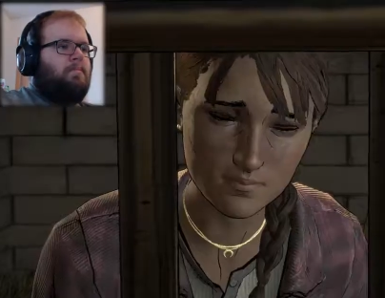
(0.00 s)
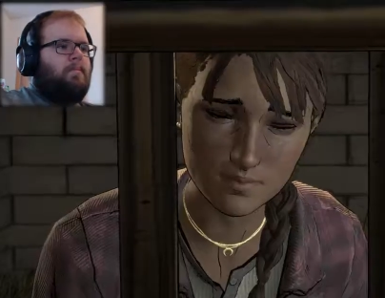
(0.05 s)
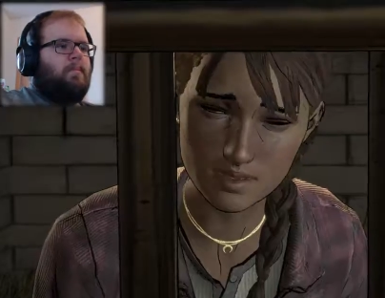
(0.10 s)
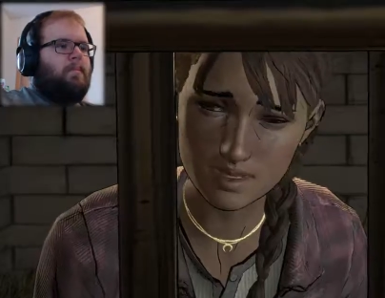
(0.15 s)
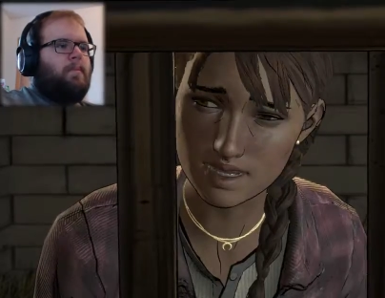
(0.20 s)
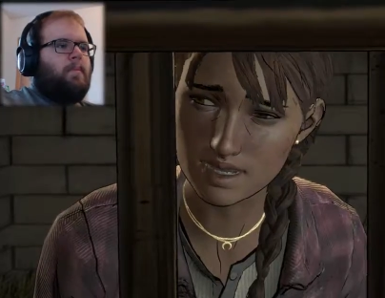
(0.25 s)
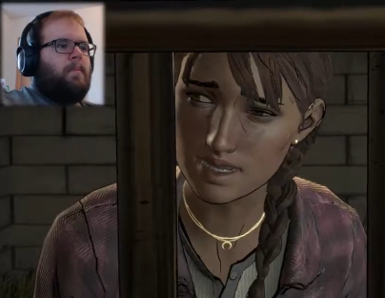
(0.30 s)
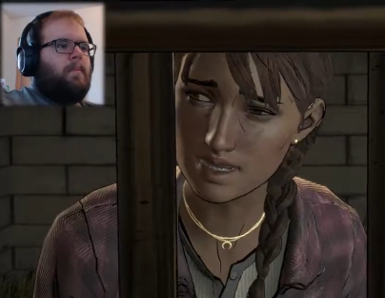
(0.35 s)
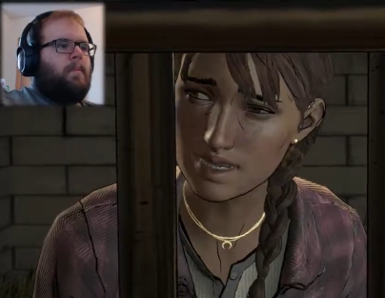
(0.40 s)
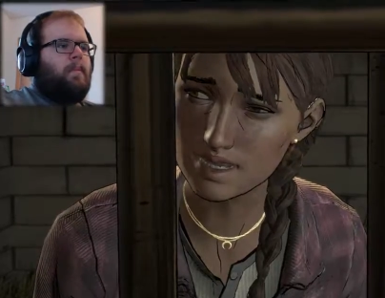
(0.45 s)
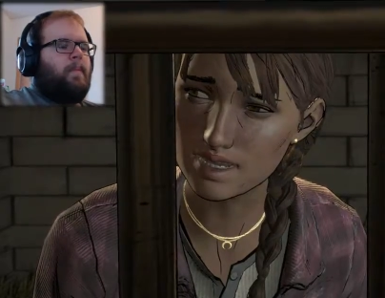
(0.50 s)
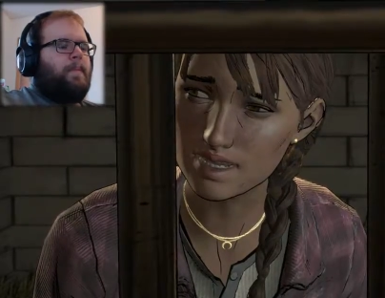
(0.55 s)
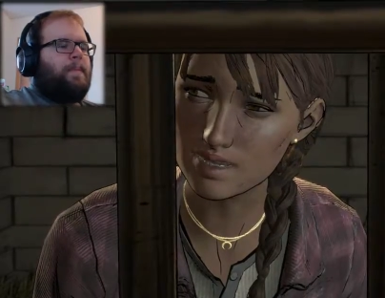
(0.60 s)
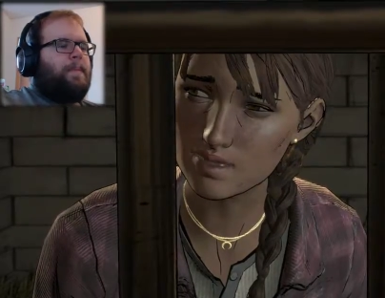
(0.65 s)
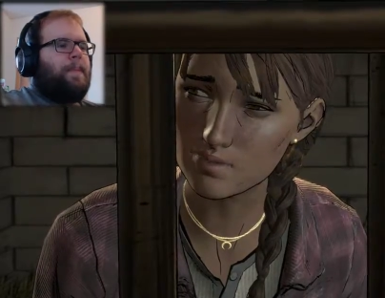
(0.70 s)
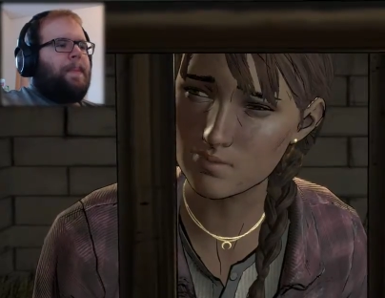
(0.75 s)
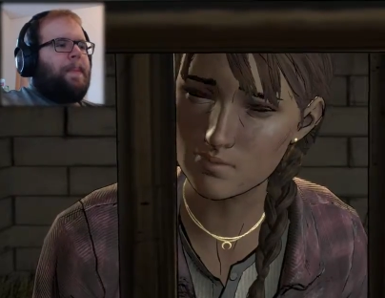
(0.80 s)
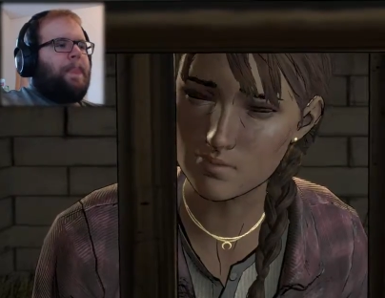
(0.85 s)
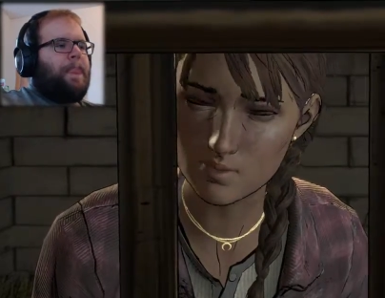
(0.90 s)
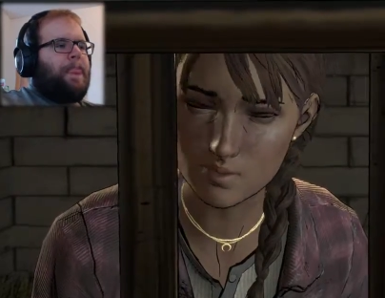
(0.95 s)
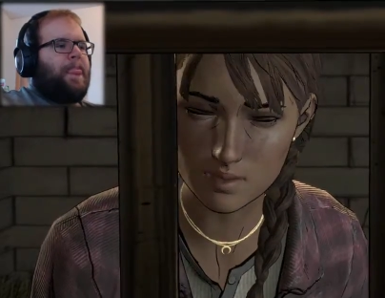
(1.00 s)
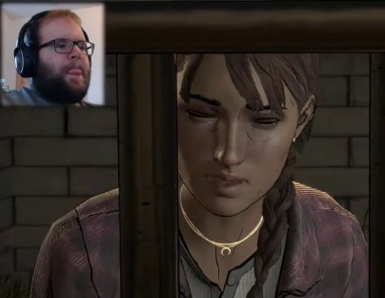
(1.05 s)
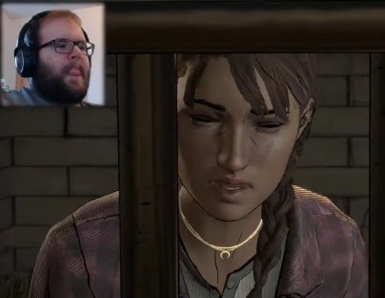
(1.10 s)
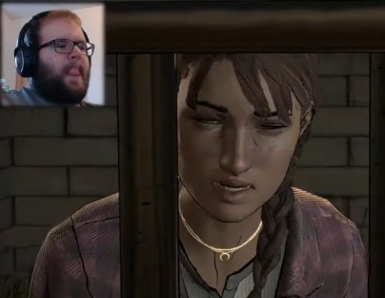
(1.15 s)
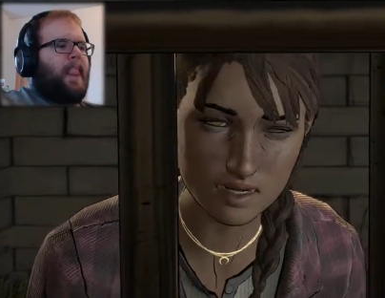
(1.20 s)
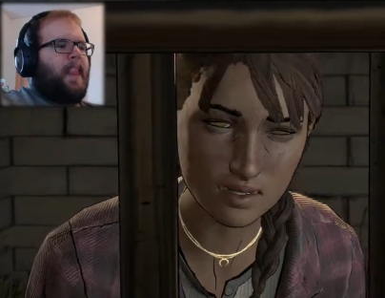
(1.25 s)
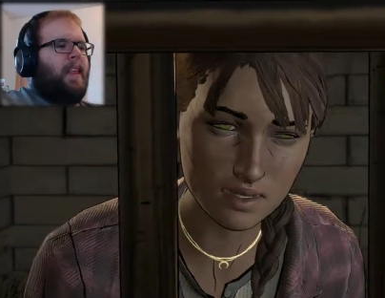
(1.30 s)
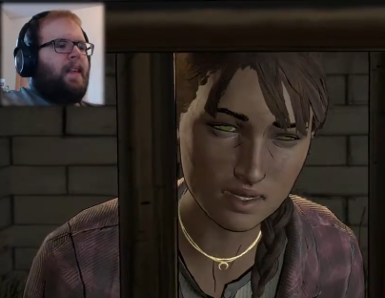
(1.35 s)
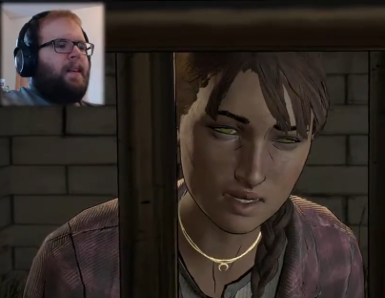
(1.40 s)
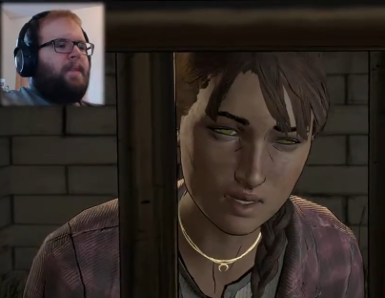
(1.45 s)
Speaker 1: Barely. We
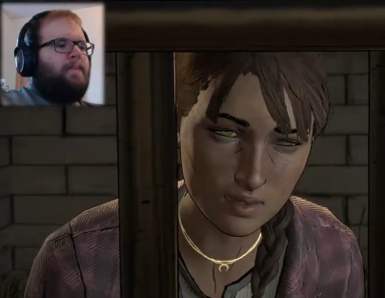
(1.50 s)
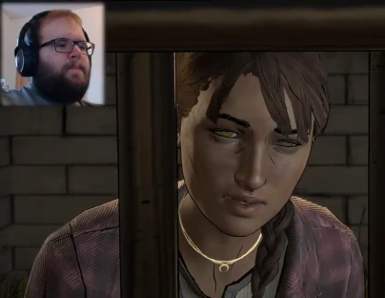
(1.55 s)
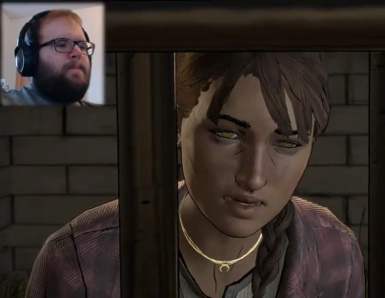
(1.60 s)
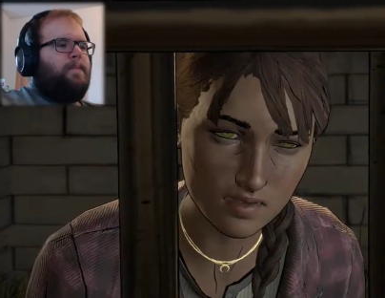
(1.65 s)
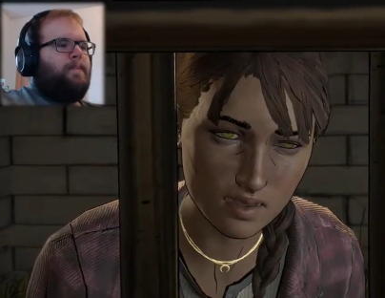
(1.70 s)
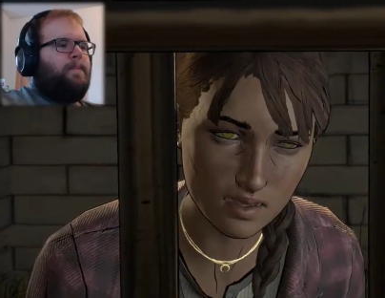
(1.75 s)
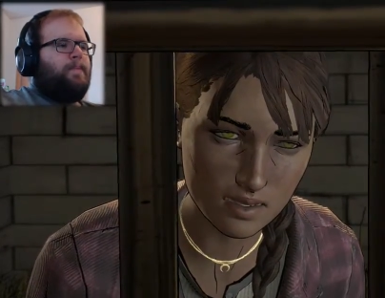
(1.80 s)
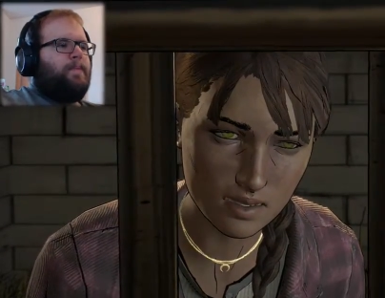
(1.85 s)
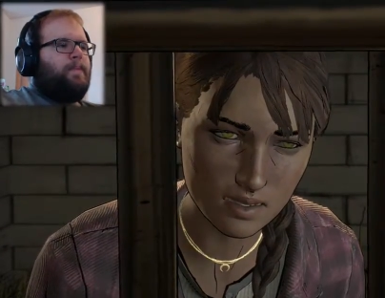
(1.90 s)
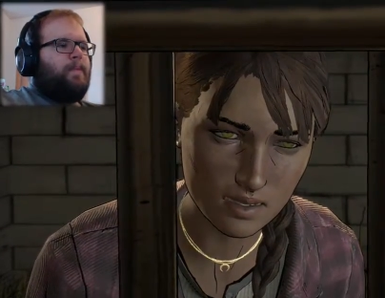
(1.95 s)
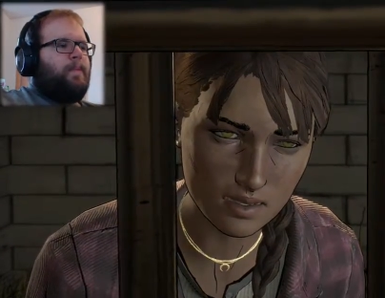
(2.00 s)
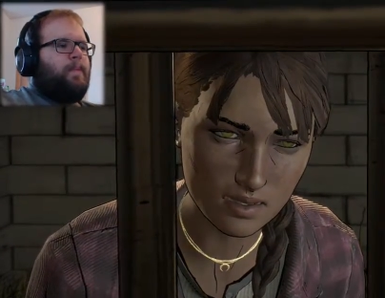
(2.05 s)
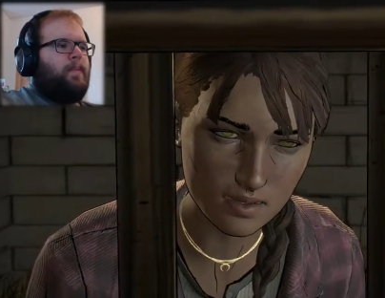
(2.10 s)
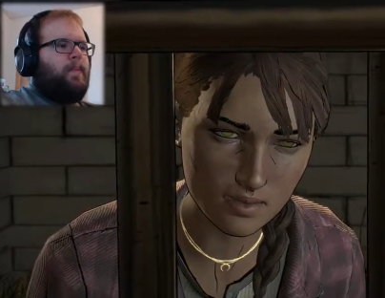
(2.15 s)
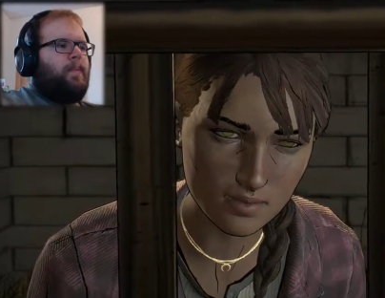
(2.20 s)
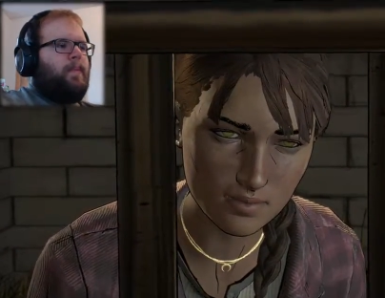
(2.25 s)
gotta get you out of here.